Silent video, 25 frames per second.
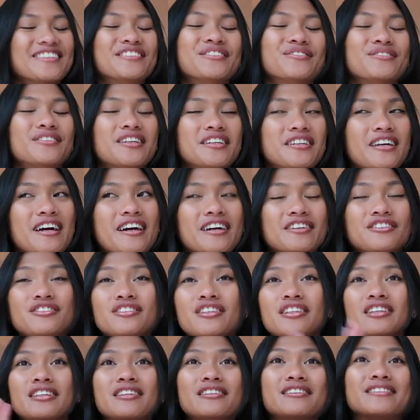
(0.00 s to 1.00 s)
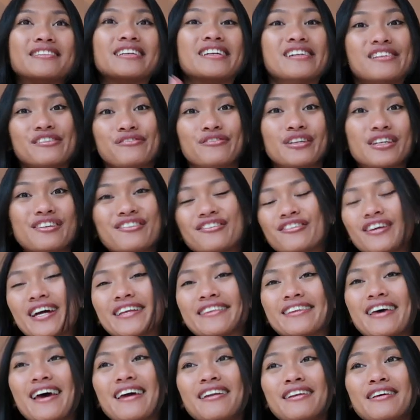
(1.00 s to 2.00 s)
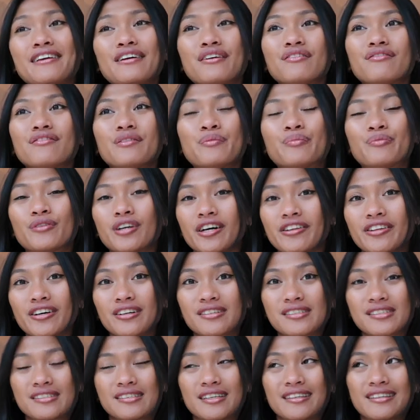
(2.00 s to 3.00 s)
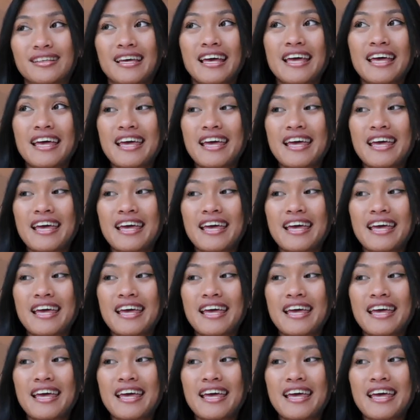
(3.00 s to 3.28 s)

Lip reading: So then I actually didn't regret any of the products that